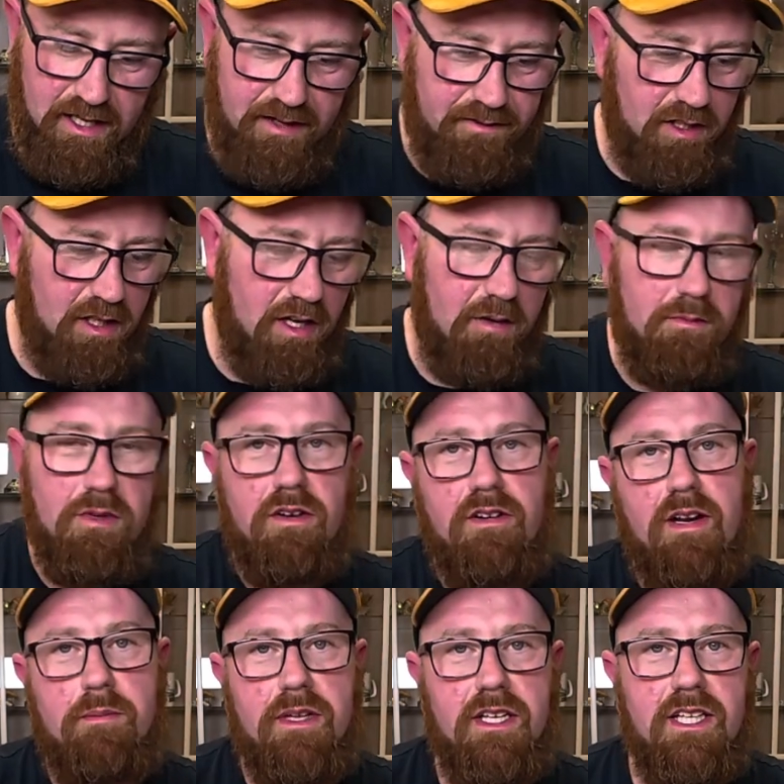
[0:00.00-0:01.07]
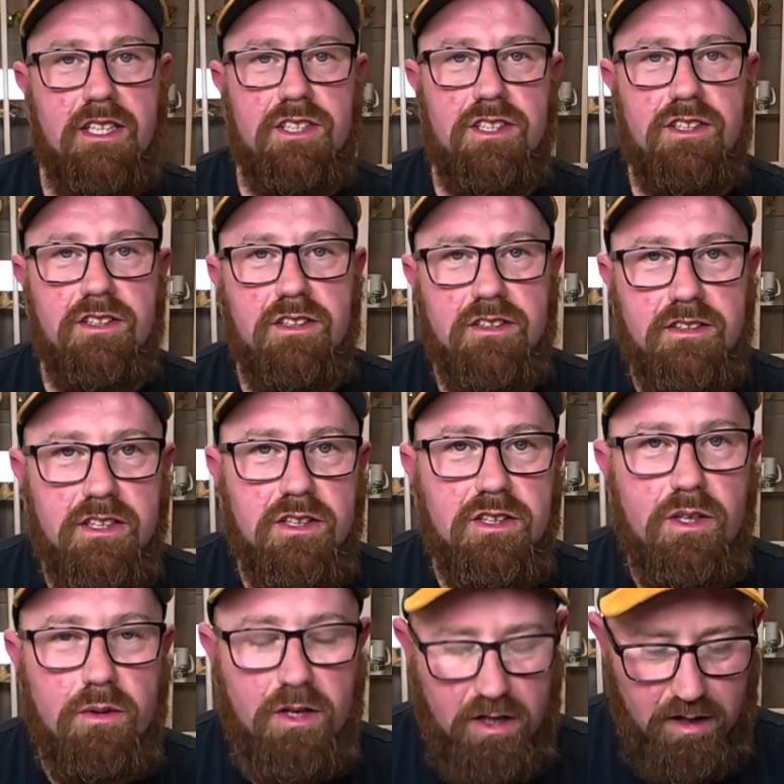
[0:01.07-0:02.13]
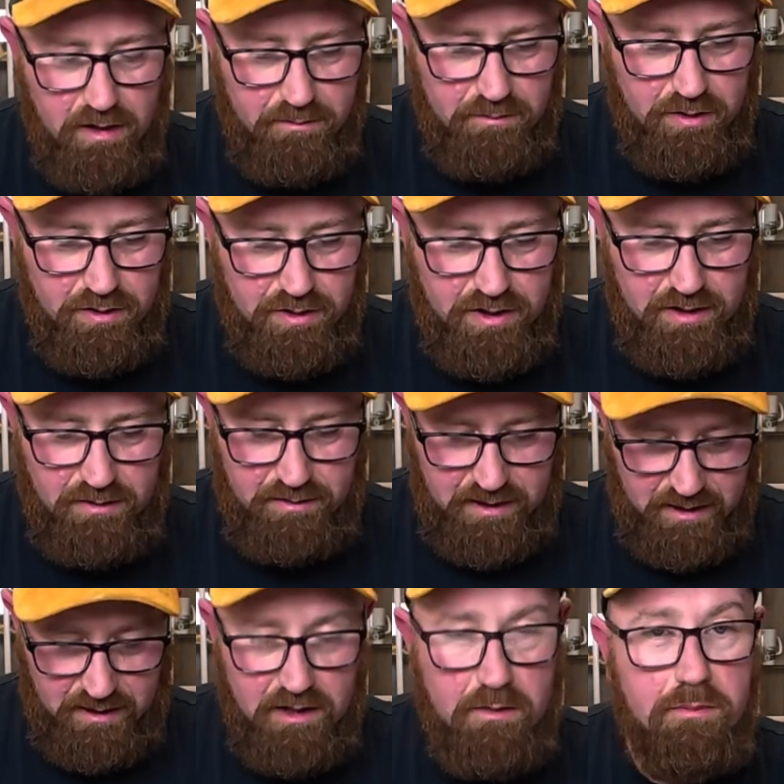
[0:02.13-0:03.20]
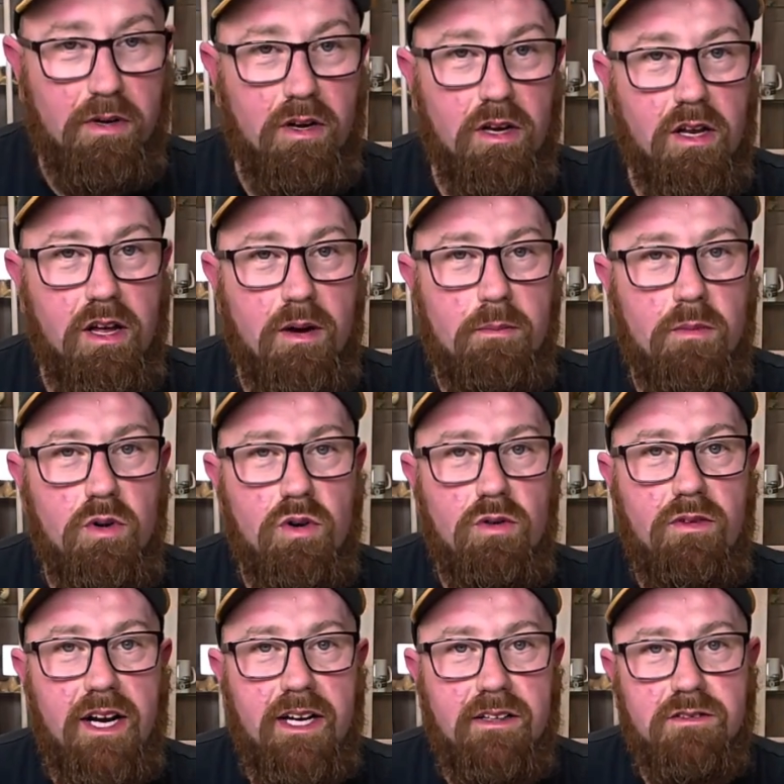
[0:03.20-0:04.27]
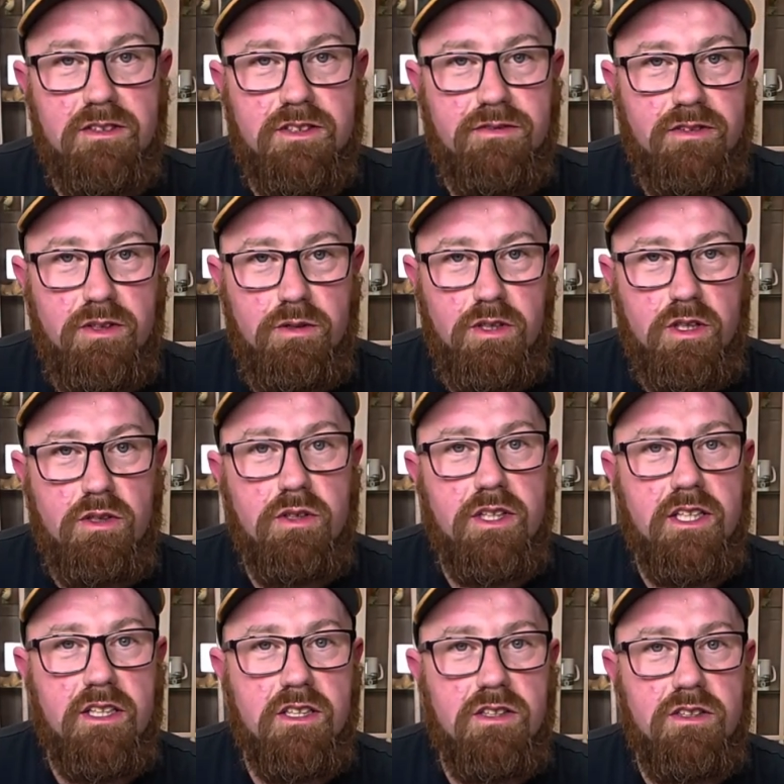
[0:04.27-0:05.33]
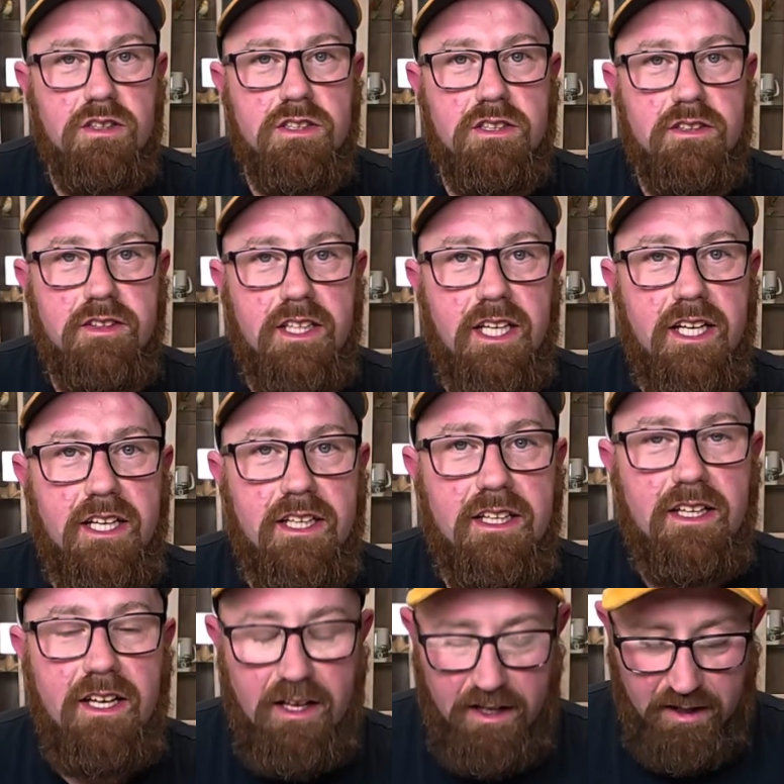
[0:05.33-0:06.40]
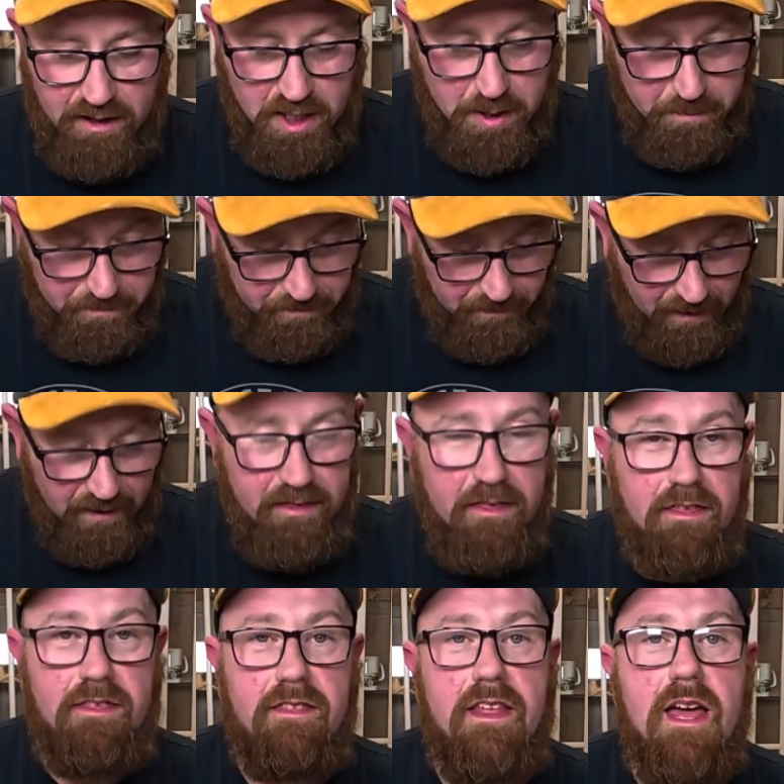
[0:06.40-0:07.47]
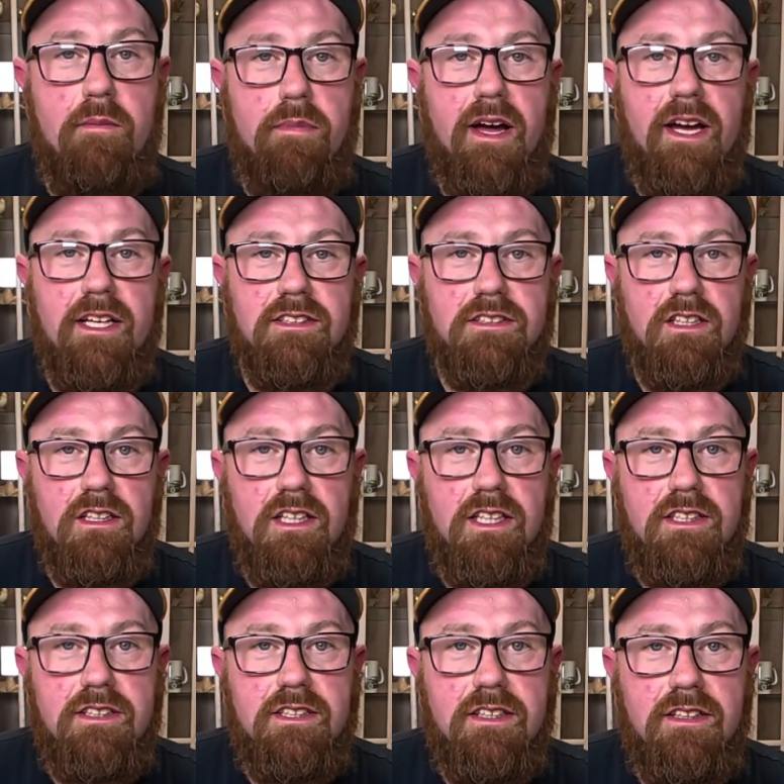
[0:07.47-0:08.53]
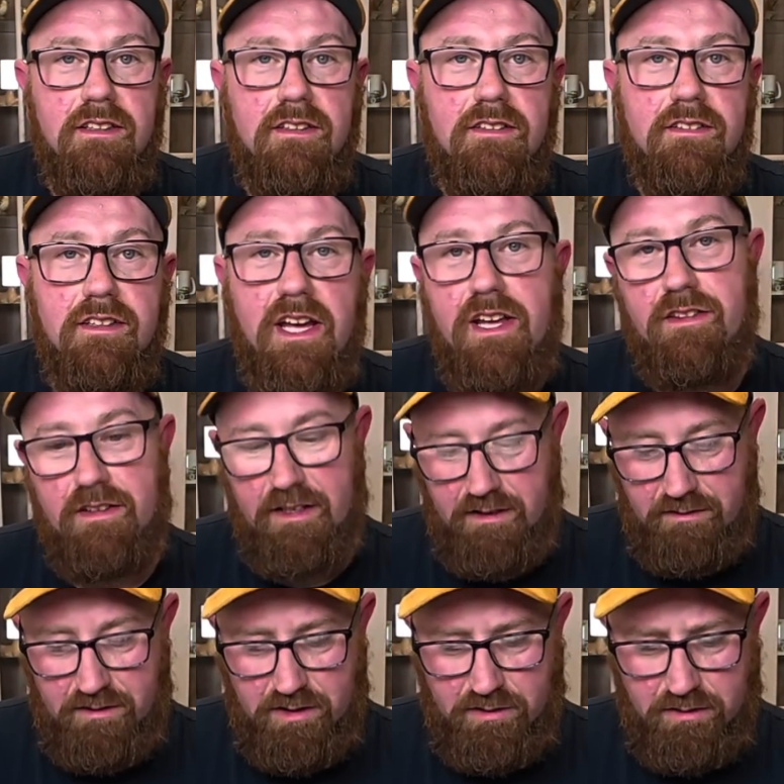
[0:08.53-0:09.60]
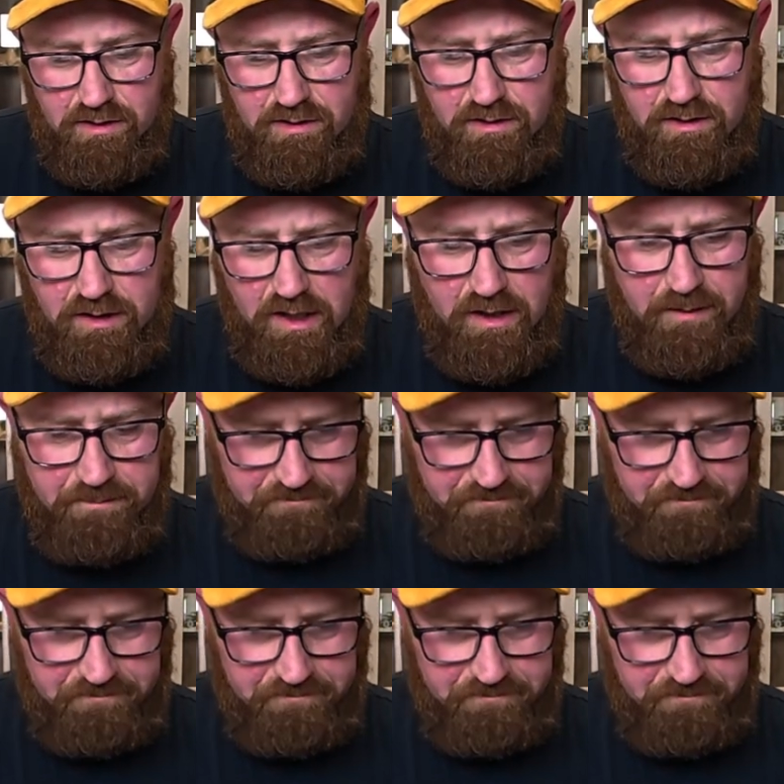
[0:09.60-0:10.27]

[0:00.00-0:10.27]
have a lot more ammunition, they'll do a lot more shooting, they'll put a lot more rounds through the gun in the course of the year. They're buying Zolis, they think they're a good gun.